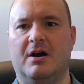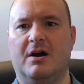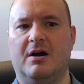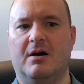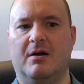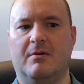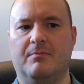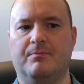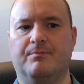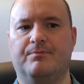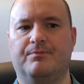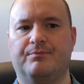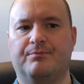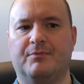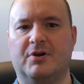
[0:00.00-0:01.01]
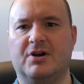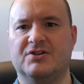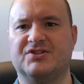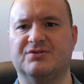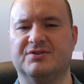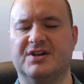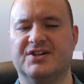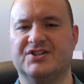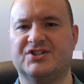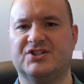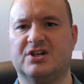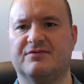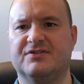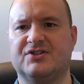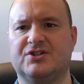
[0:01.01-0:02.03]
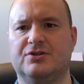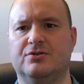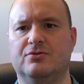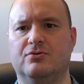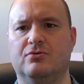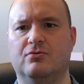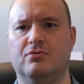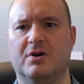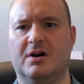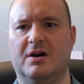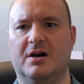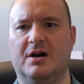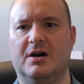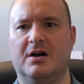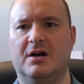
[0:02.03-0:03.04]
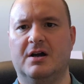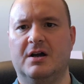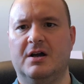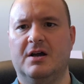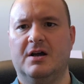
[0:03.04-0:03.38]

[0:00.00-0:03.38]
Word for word: um, but also a service to uh,